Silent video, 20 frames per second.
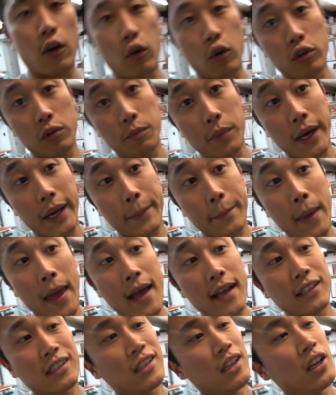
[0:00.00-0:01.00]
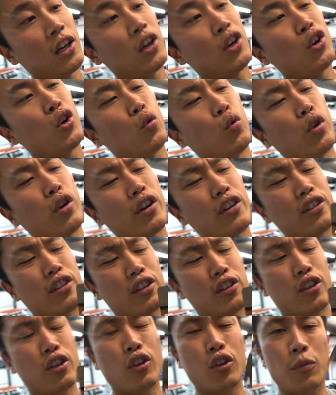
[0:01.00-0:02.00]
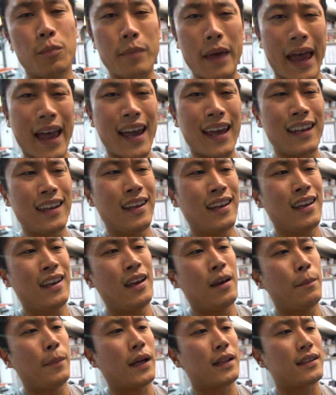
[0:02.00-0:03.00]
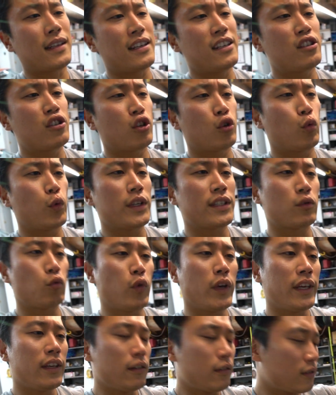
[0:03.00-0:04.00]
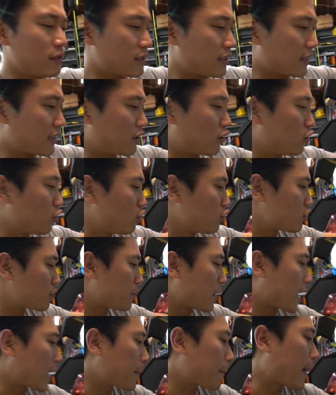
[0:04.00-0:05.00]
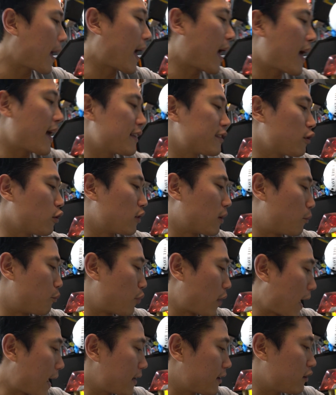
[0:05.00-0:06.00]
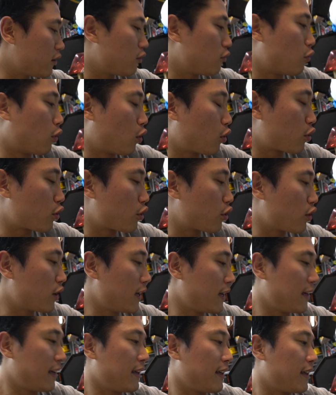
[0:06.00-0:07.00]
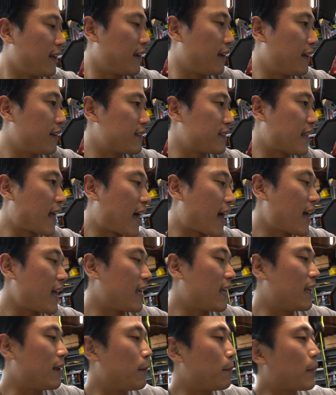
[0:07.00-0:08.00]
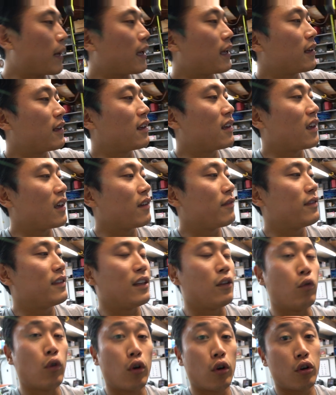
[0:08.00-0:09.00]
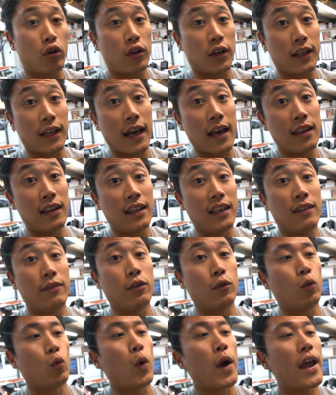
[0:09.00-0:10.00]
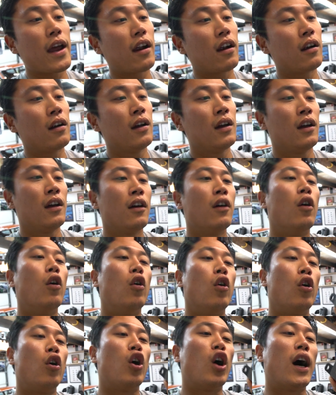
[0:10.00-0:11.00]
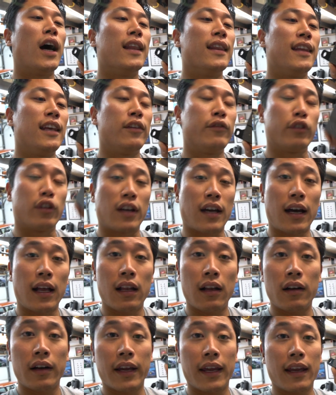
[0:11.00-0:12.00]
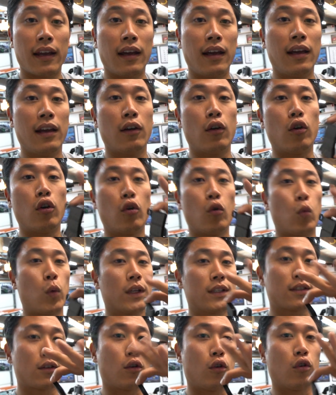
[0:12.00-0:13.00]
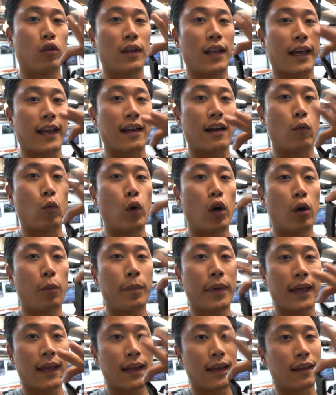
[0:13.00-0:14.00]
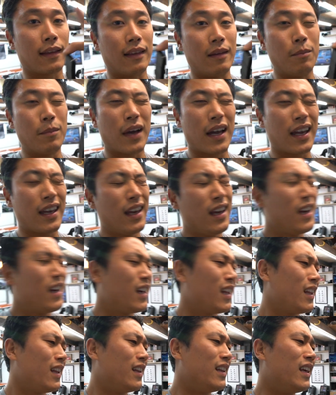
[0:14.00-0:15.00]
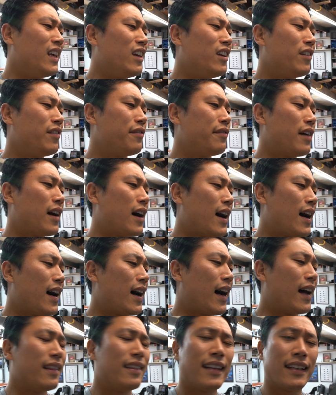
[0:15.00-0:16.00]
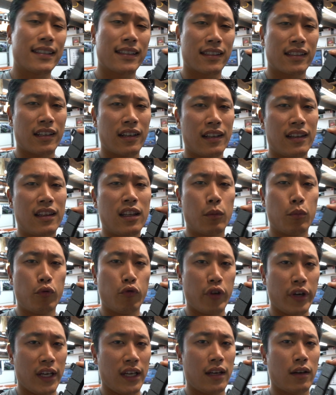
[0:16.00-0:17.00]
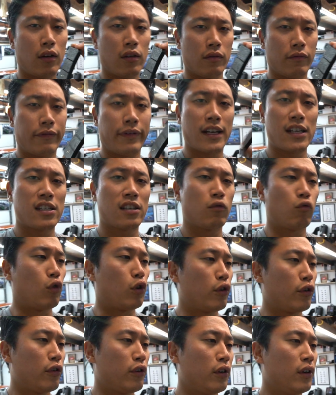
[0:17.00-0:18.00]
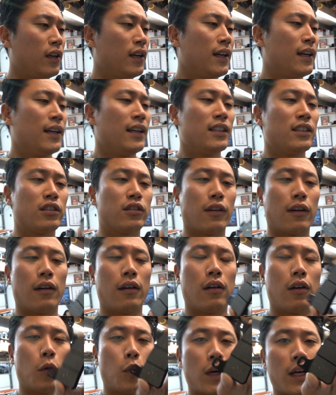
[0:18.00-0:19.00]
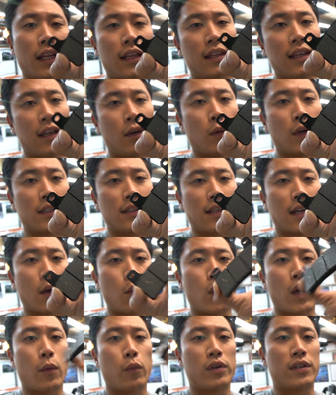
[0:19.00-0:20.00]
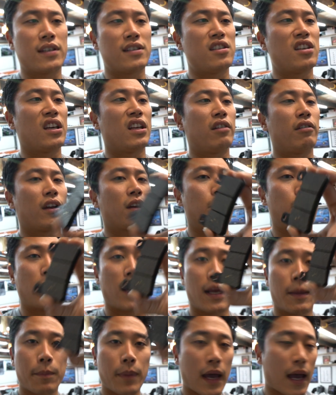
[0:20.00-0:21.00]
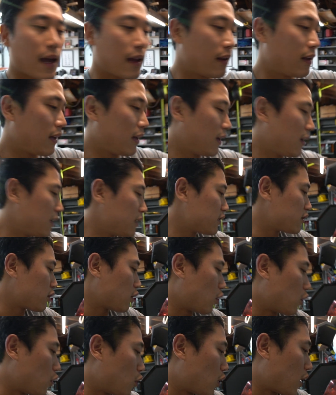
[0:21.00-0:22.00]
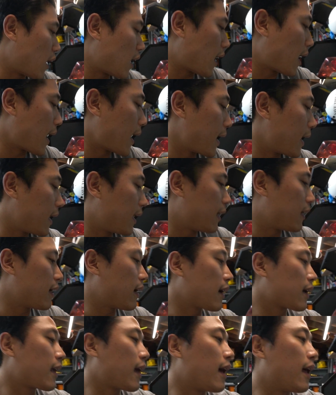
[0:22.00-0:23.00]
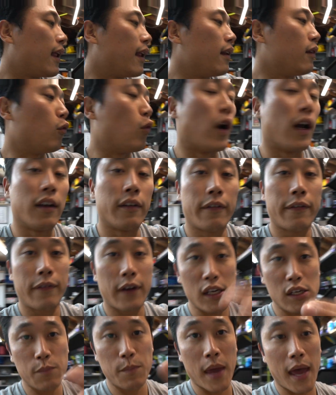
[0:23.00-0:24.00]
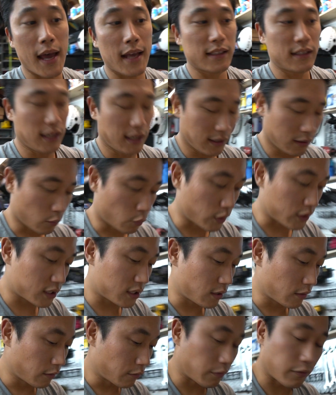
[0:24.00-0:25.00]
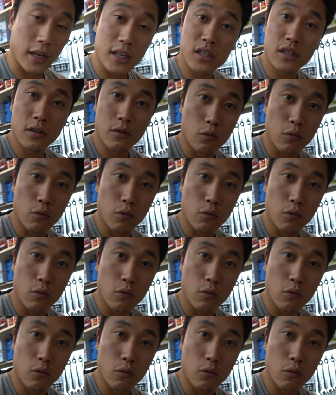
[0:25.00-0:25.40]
old brake pads weren't too bad, but the issue with reusing used brake pads on a brand new rotor is that it might give the rotor an uneven wear or uneven coloring, or what's called like a warping, and it might leave unnecessary debris on fresh rotor. So what I did was I went with a generic brake pad so I can run fresh pads with fresh